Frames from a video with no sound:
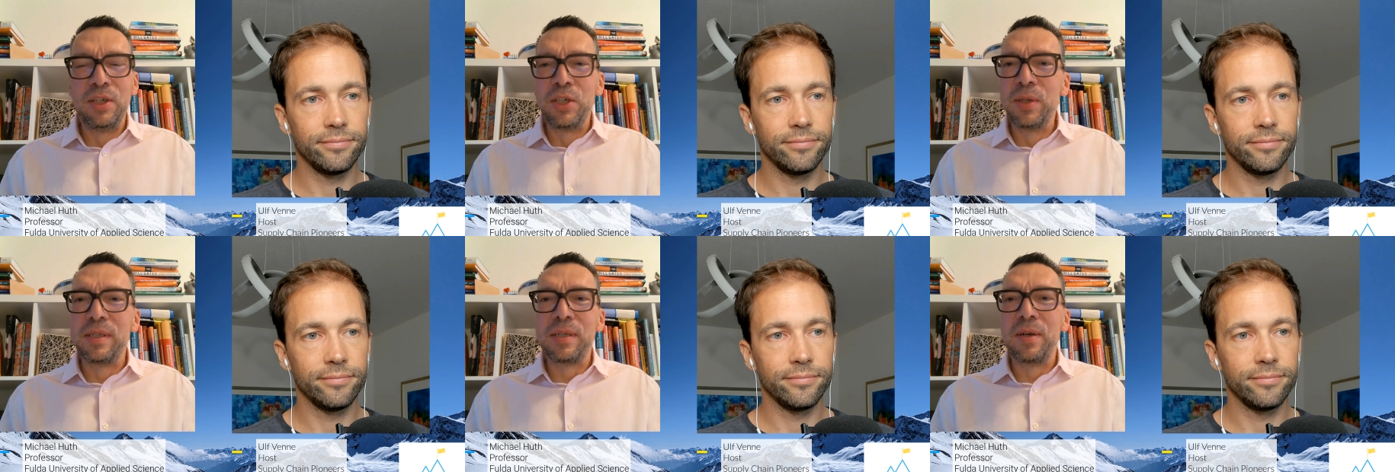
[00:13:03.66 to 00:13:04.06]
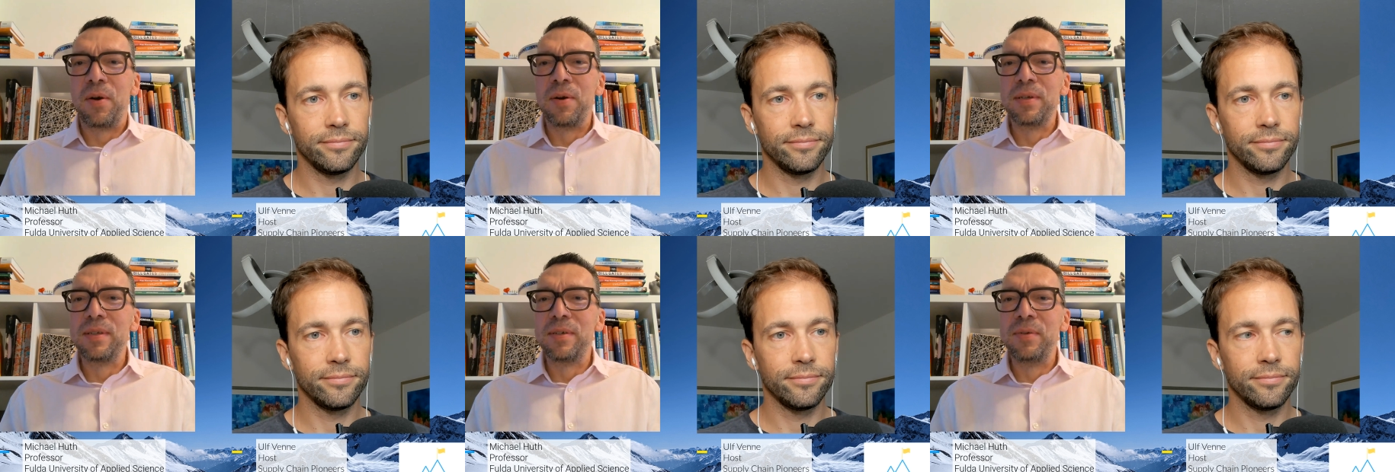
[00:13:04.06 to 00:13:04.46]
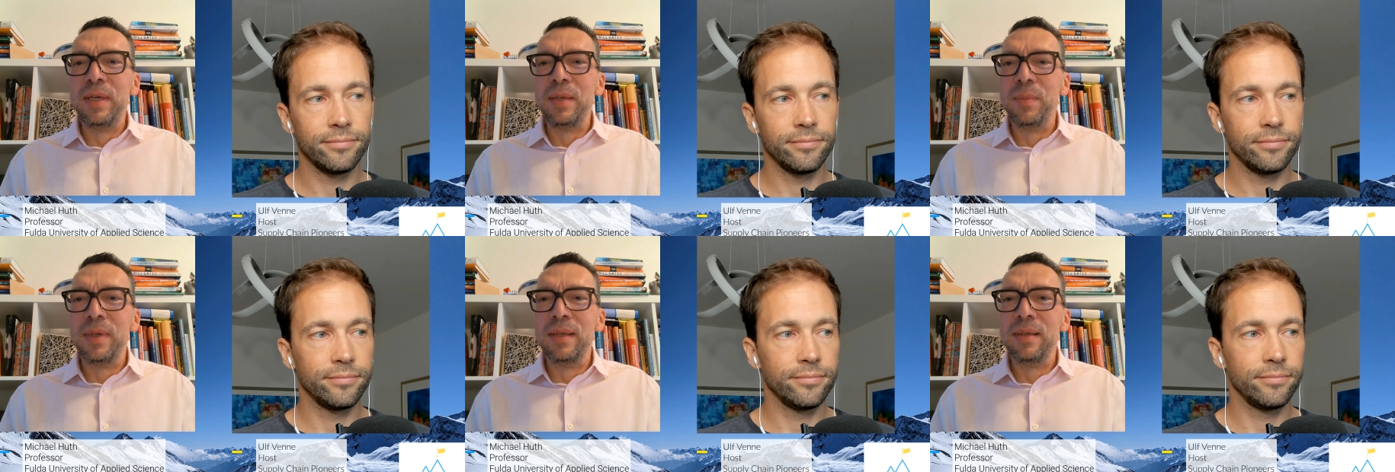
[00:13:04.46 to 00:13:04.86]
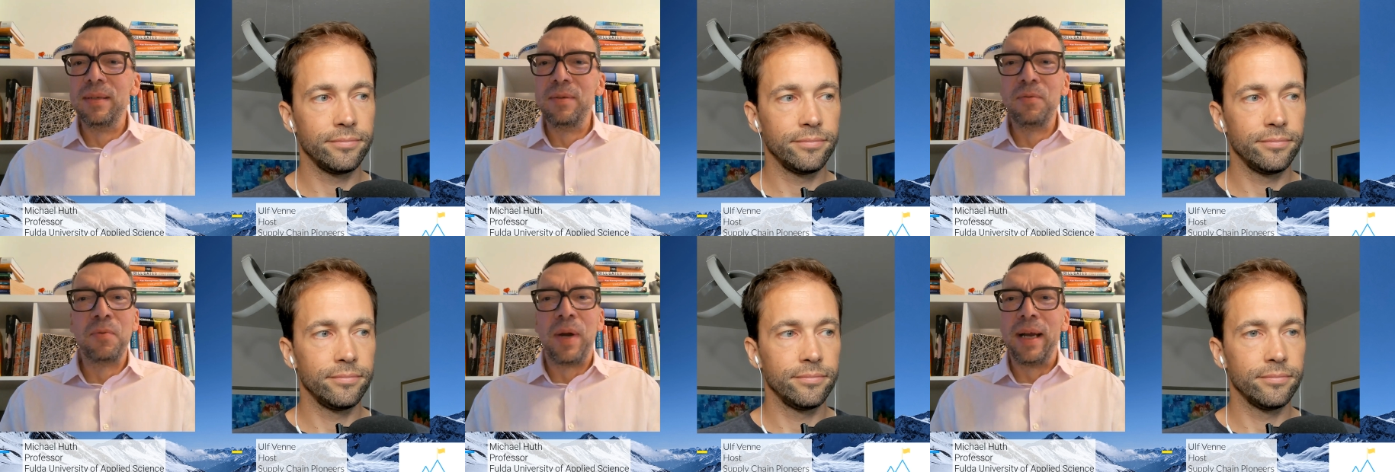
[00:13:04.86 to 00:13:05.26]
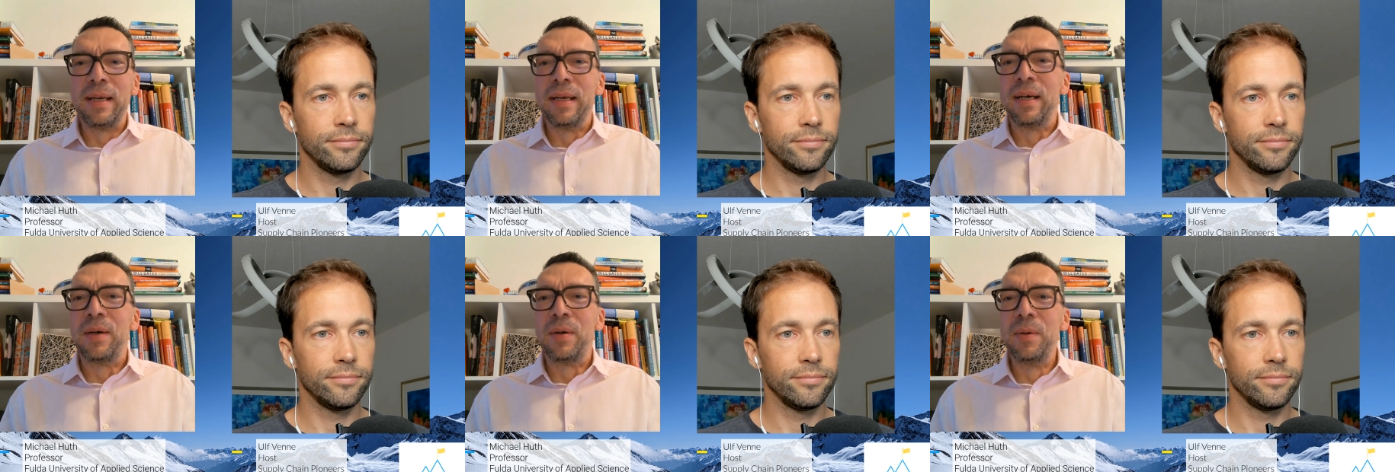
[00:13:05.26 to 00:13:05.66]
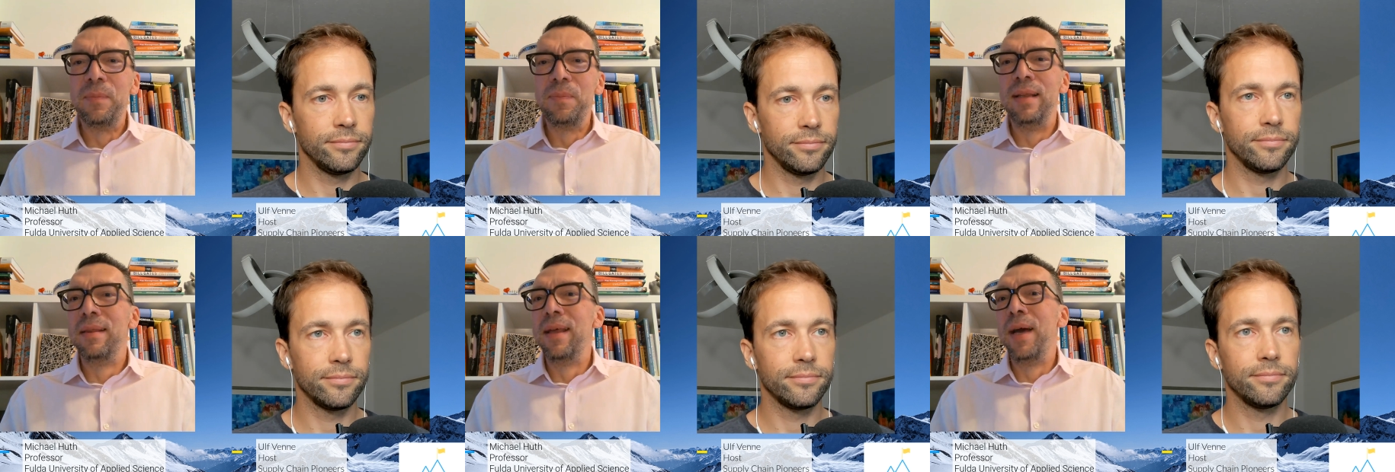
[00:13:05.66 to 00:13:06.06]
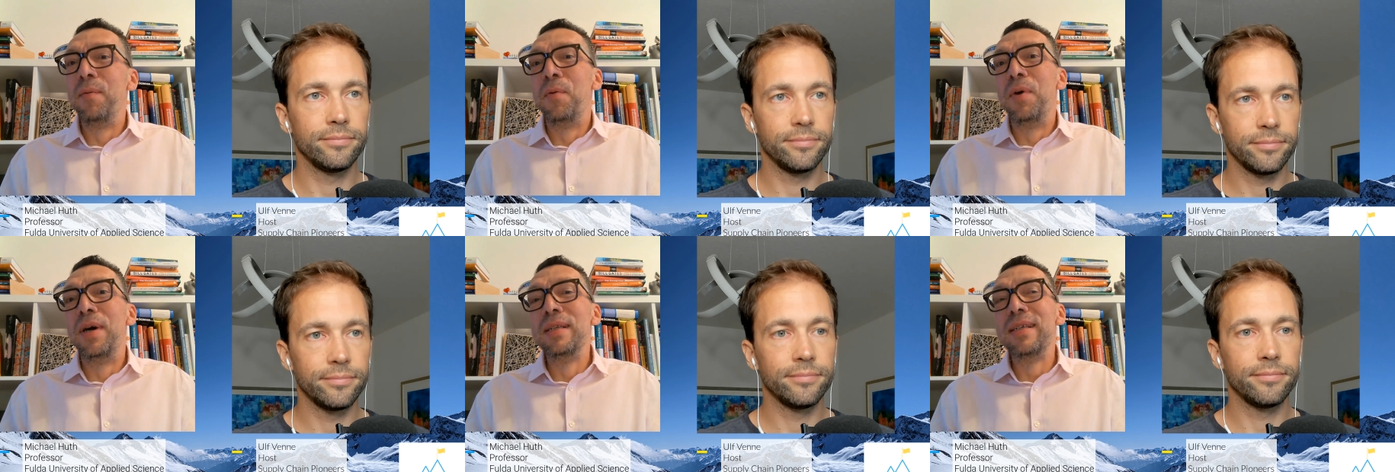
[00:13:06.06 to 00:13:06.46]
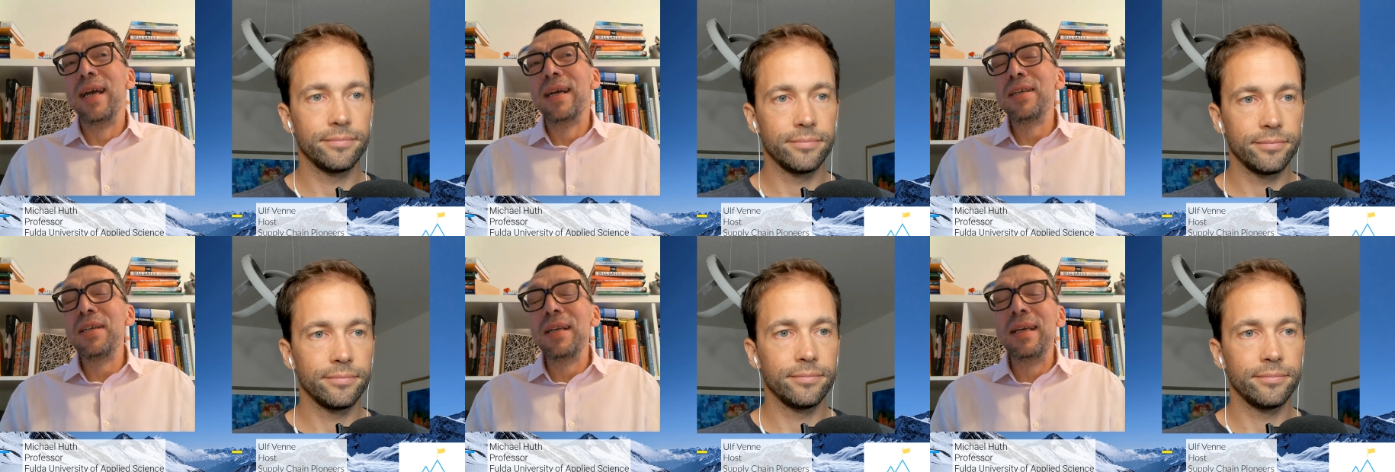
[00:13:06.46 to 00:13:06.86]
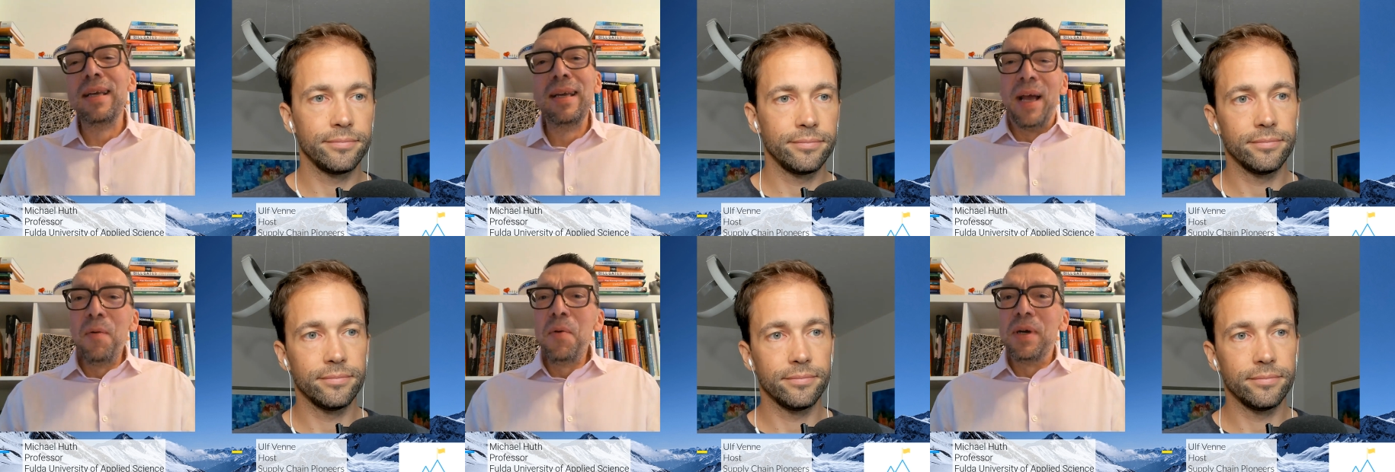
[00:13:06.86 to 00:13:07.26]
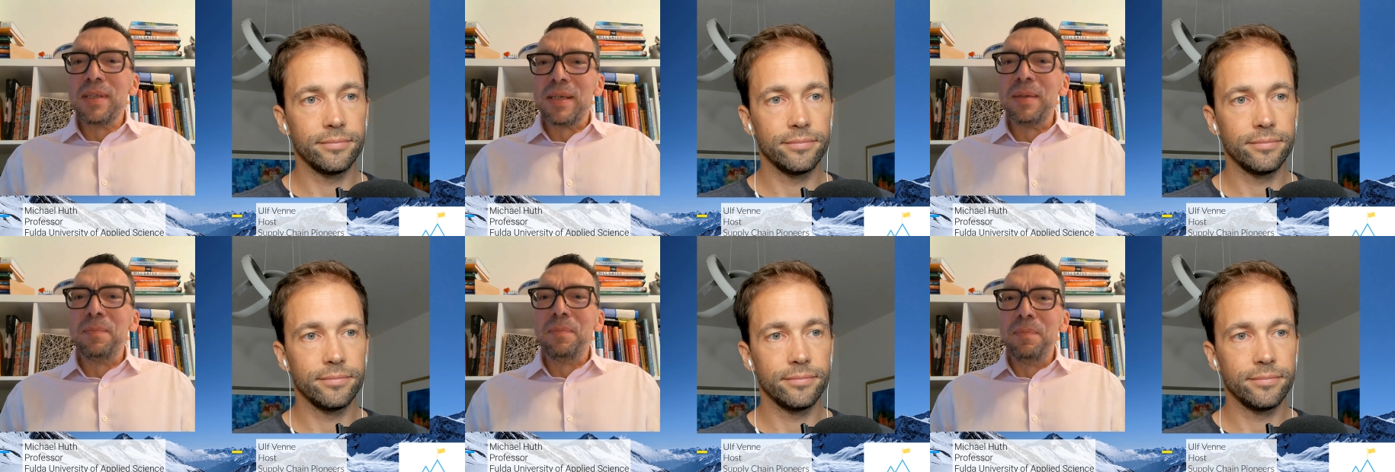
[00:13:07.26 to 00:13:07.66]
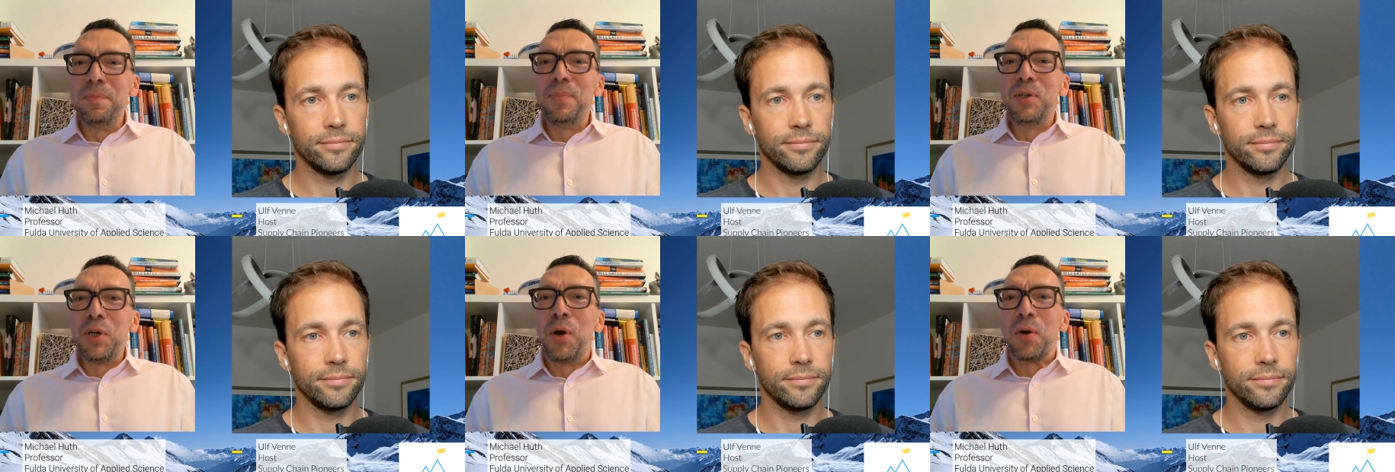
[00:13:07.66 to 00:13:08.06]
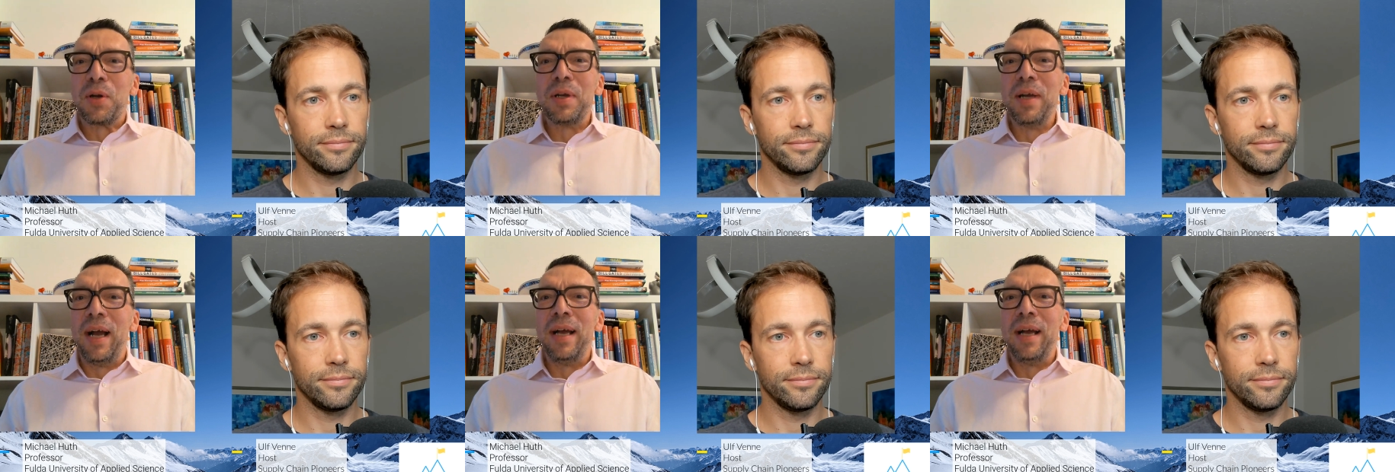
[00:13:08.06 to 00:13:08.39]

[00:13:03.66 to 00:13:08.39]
Speaker 1: should start treatment right now. And that was actually, that was a shock.